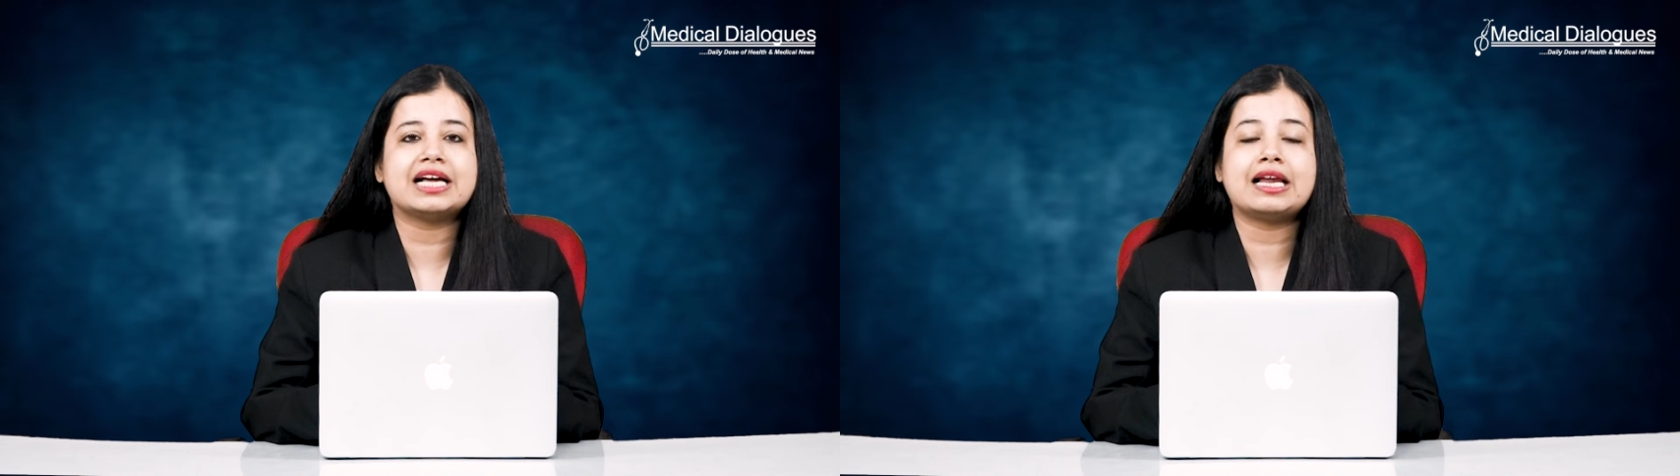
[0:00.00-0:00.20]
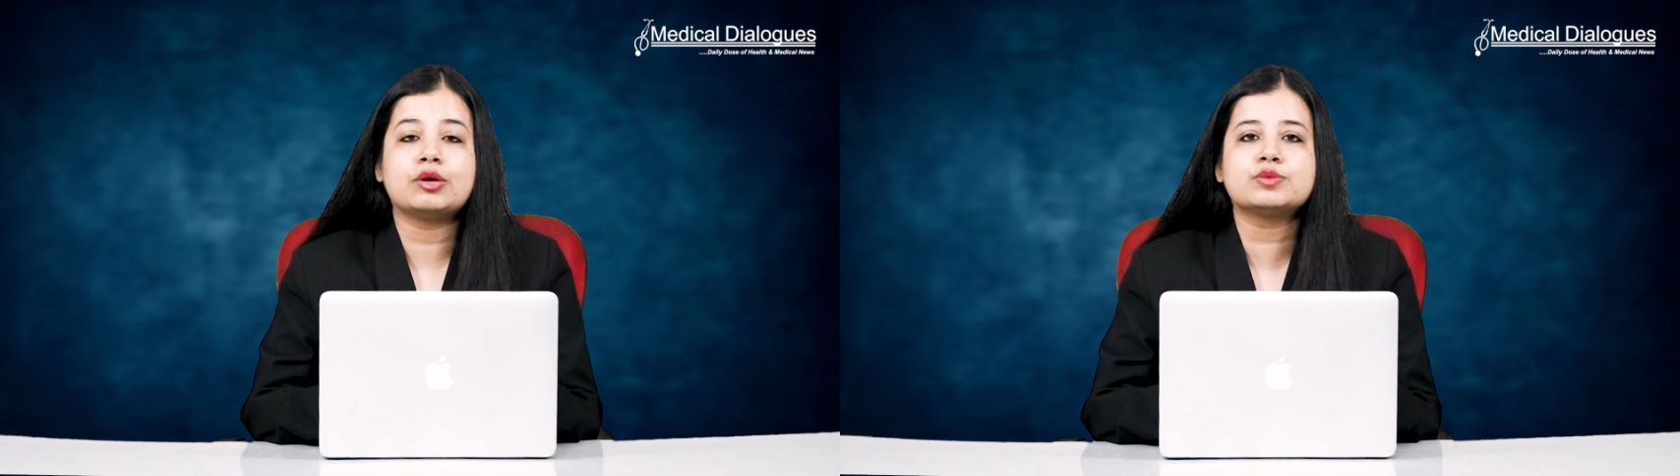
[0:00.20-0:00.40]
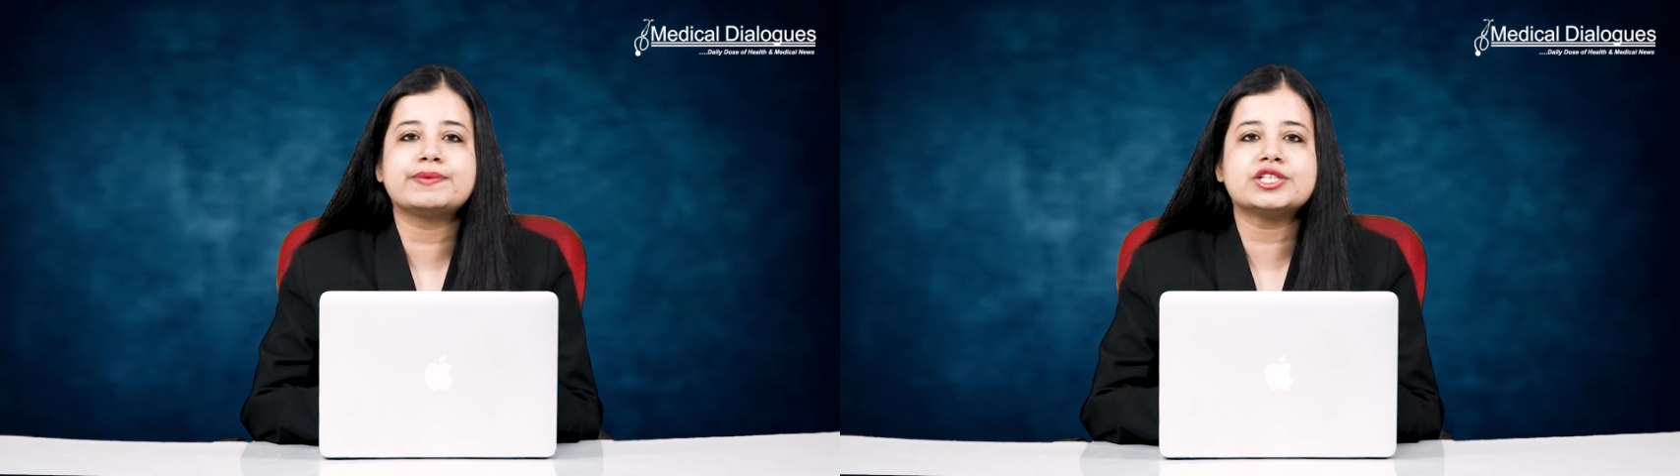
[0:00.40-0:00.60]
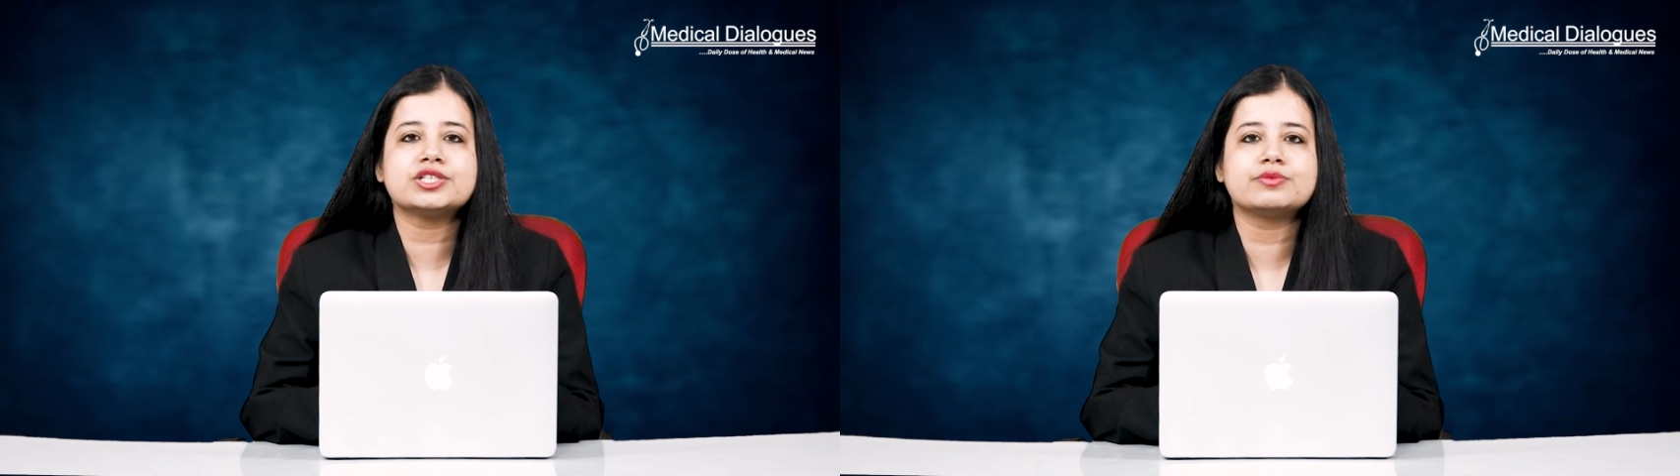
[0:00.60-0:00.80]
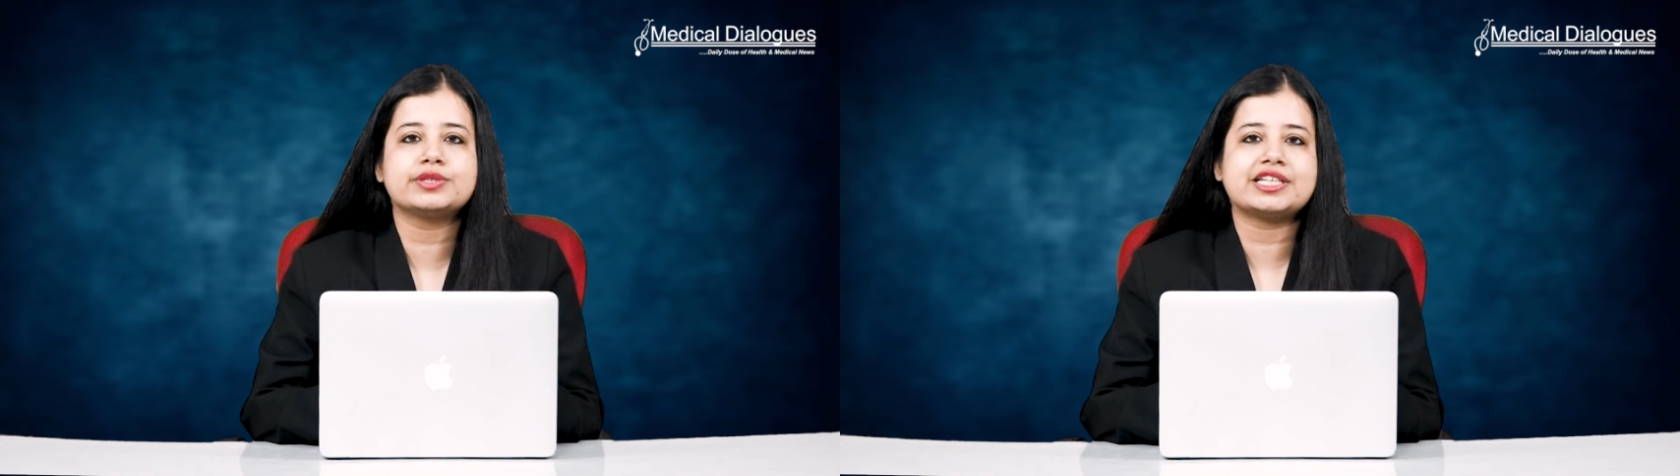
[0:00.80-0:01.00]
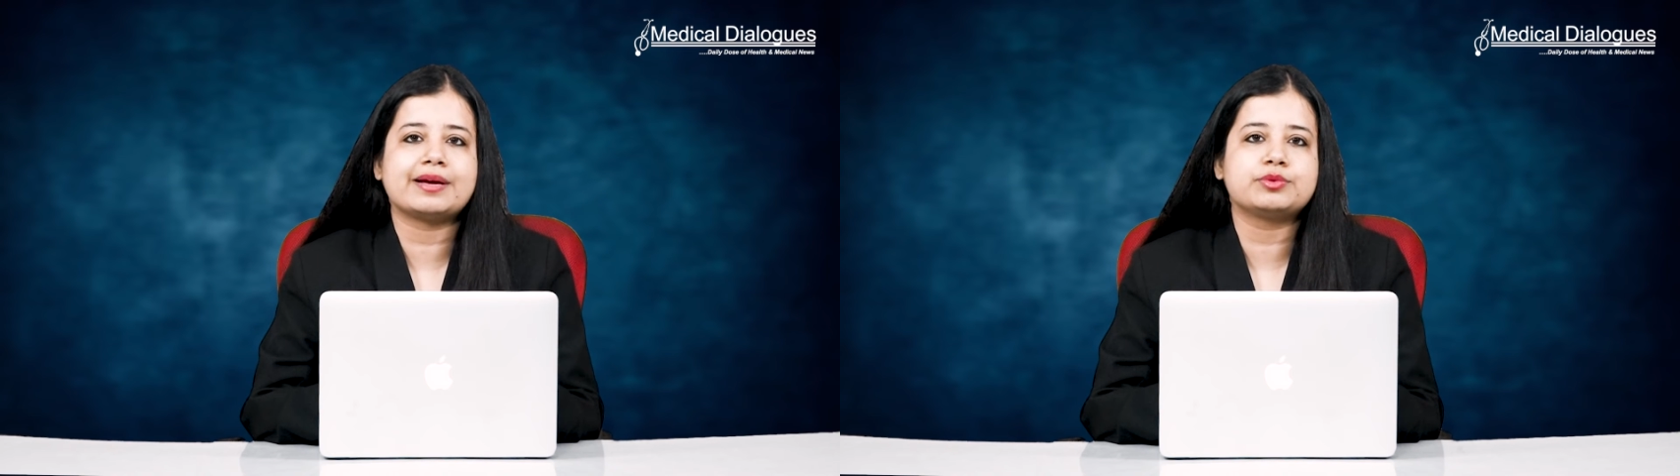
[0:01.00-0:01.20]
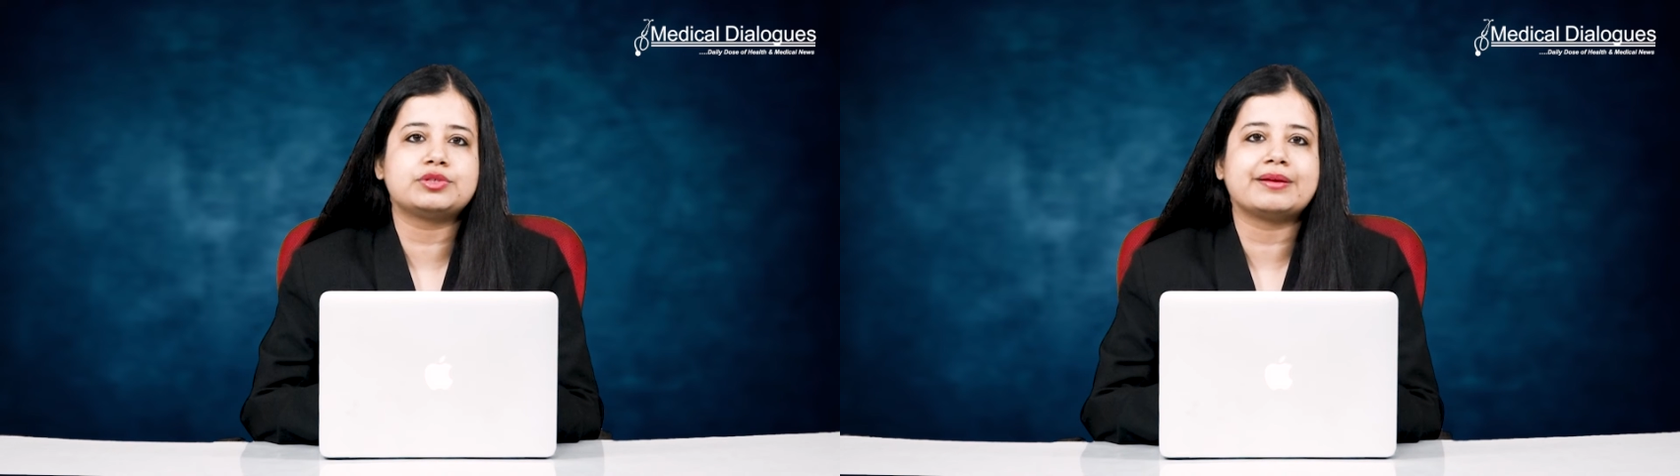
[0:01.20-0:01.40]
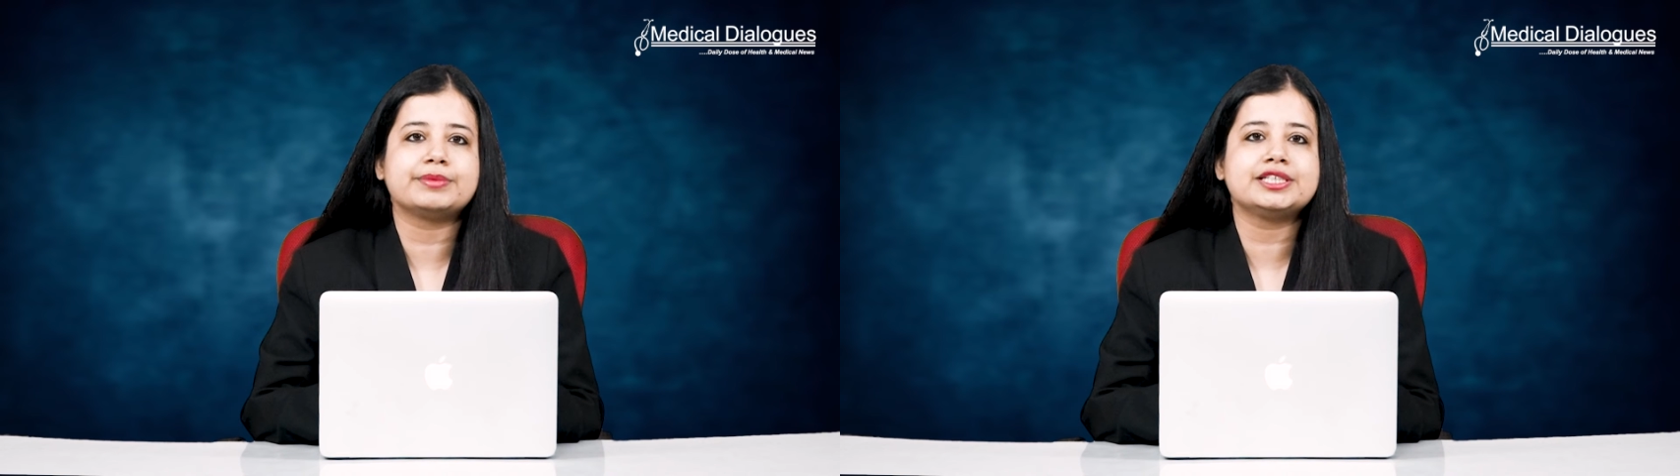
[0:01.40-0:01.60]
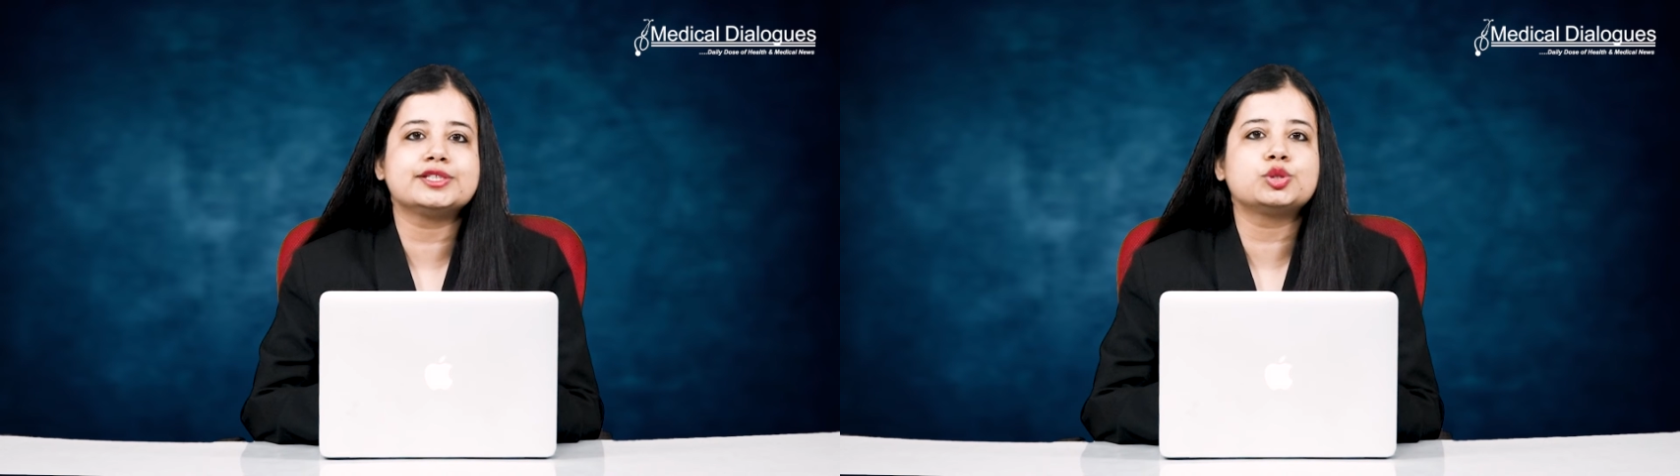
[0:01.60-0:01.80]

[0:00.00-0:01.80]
allows patients with type 2 diabetes